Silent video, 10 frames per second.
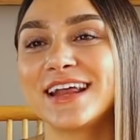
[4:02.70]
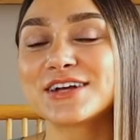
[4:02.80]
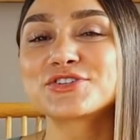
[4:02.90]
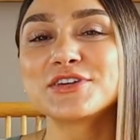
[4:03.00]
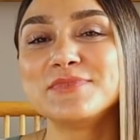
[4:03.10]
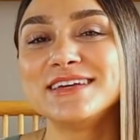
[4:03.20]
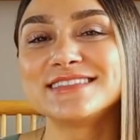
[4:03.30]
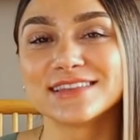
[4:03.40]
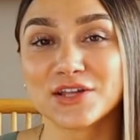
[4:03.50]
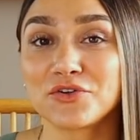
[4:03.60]
It actually
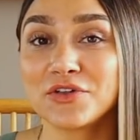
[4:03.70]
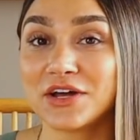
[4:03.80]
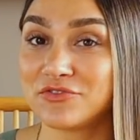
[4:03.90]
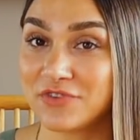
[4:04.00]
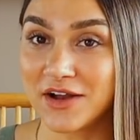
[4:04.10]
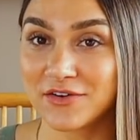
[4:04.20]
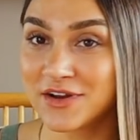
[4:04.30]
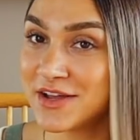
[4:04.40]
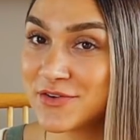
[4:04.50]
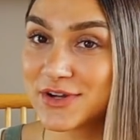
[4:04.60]
means little and
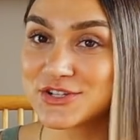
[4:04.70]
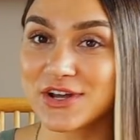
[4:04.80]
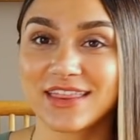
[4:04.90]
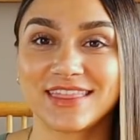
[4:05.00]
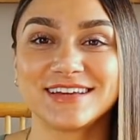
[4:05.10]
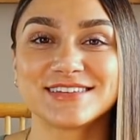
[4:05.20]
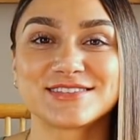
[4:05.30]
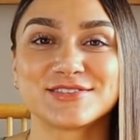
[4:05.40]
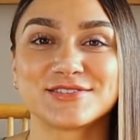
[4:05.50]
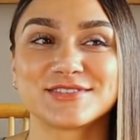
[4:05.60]
fiery, which I think
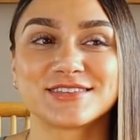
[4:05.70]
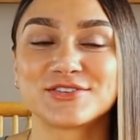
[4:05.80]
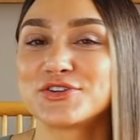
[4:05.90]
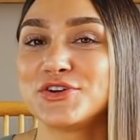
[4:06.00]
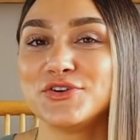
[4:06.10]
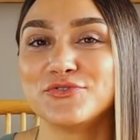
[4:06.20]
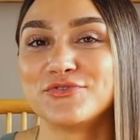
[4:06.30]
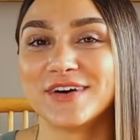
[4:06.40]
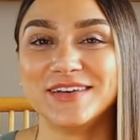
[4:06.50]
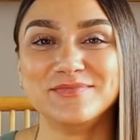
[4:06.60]
is such a cute,
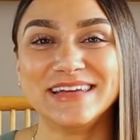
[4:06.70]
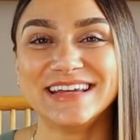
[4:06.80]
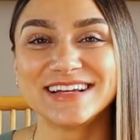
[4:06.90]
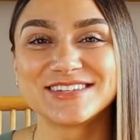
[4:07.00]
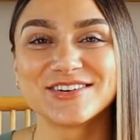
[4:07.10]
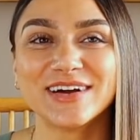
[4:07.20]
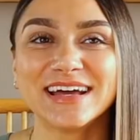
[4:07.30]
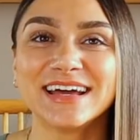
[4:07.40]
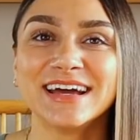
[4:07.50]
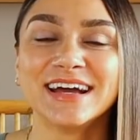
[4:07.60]
fun meaning to
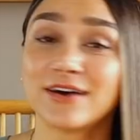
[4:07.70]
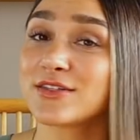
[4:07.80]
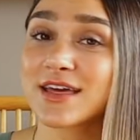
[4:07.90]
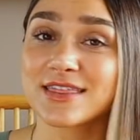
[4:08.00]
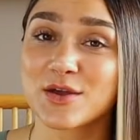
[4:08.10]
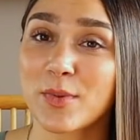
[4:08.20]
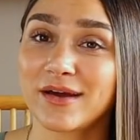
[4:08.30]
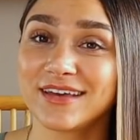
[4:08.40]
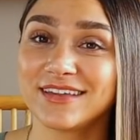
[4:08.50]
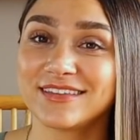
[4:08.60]
it. Now that I think
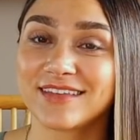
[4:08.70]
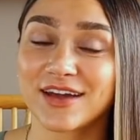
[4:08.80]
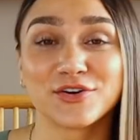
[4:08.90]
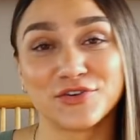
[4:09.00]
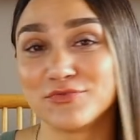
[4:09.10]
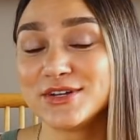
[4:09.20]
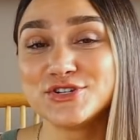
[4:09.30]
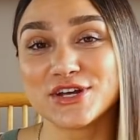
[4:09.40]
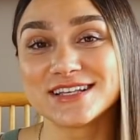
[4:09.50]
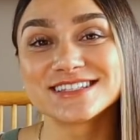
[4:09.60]
about it, that could have
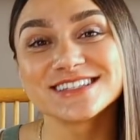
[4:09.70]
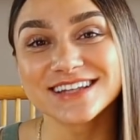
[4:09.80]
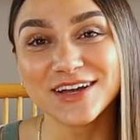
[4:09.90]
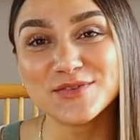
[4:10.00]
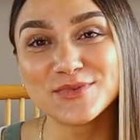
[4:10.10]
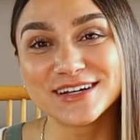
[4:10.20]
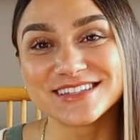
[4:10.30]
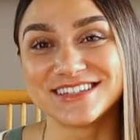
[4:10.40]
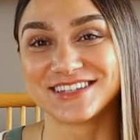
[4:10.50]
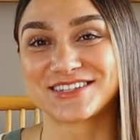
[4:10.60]
been Jace's name
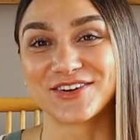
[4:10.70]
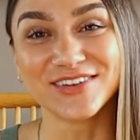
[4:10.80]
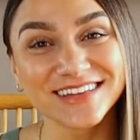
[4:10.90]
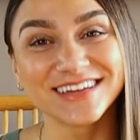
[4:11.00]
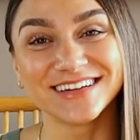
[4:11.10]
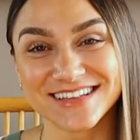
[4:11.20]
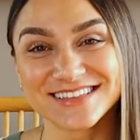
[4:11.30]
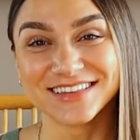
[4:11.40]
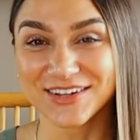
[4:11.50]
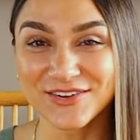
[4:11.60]
because he certainly
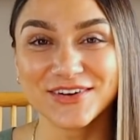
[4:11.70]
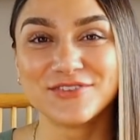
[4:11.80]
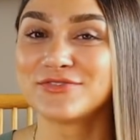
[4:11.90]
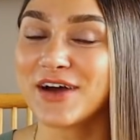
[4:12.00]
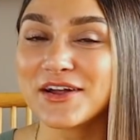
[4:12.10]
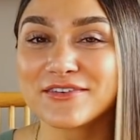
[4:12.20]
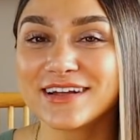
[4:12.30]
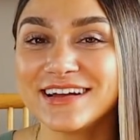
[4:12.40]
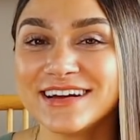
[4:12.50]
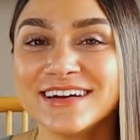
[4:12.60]
is little and
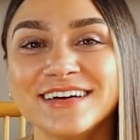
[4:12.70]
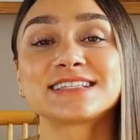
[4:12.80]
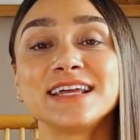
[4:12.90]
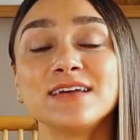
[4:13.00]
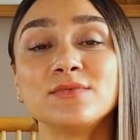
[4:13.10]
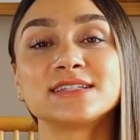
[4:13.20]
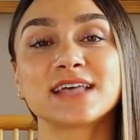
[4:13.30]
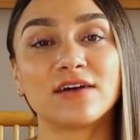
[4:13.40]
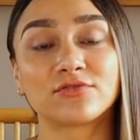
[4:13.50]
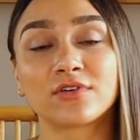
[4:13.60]
fiery. Next name is
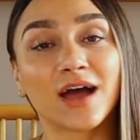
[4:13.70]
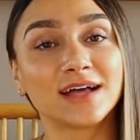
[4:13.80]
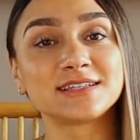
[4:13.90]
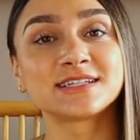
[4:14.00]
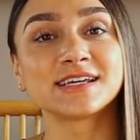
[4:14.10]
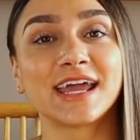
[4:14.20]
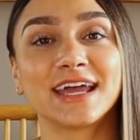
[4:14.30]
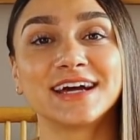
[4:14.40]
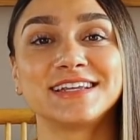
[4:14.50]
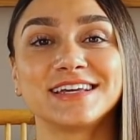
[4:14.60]
Everet,
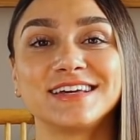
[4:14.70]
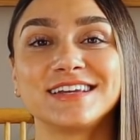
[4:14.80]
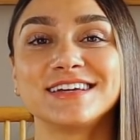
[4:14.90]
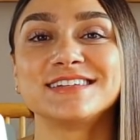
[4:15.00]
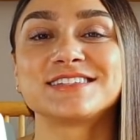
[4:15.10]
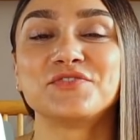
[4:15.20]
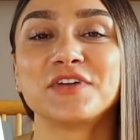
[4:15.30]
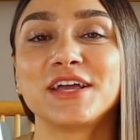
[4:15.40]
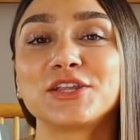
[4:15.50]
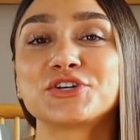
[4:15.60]
and it is of
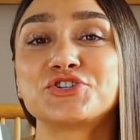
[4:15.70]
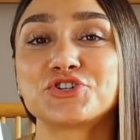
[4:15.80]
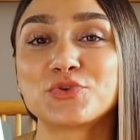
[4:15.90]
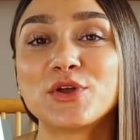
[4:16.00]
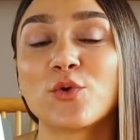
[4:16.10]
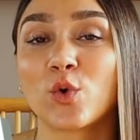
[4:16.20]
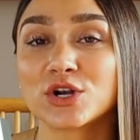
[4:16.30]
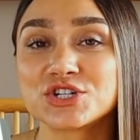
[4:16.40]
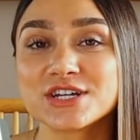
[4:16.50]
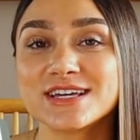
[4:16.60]
English-German
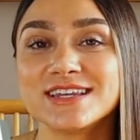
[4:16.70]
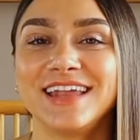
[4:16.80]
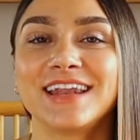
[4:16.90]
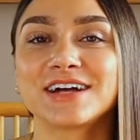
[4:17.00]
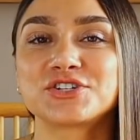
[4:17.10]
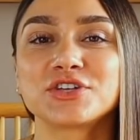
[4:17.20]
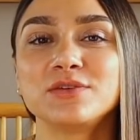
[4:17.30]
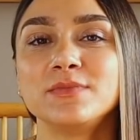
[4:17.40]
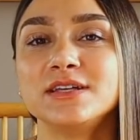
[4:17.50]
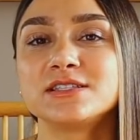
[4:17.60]
origin, and it
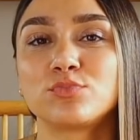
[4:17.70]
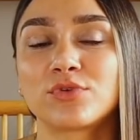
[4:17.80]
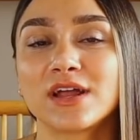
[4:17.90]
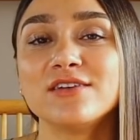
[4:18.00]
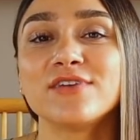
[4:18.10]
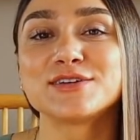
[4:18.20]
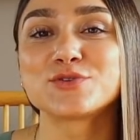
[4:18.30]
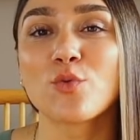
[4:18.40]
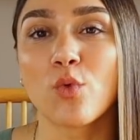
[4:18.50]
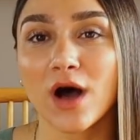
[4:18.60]
actually means brave as
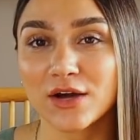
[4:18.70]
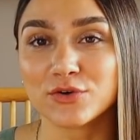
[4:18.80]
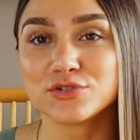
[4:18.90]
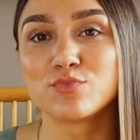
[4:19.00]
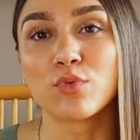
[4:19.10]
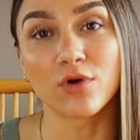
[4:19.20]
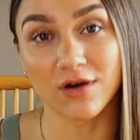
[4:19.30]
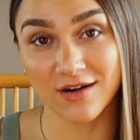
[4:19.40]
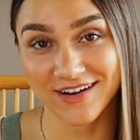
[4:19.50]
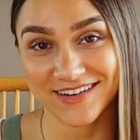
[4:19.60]
a wild
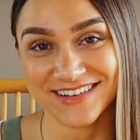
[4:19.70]
boar.